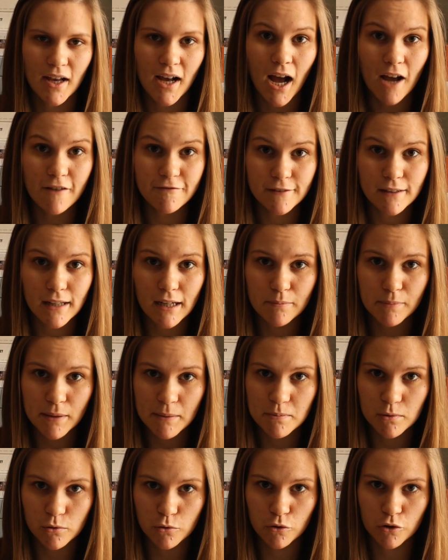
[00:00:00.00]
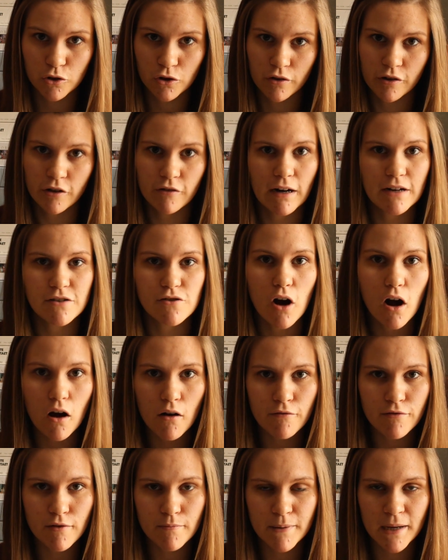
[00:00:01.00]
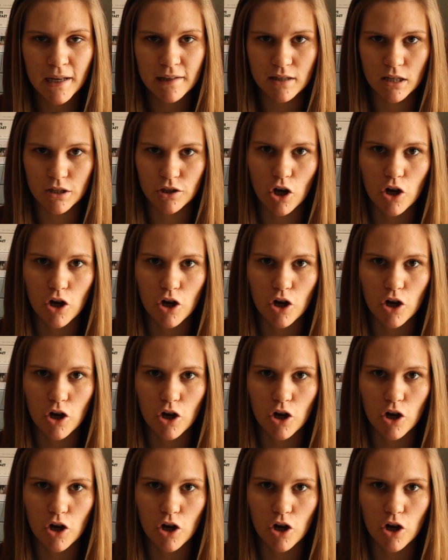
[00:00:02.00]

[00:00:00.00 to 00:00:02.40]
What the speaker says: I feel like people who turn around all of the pieces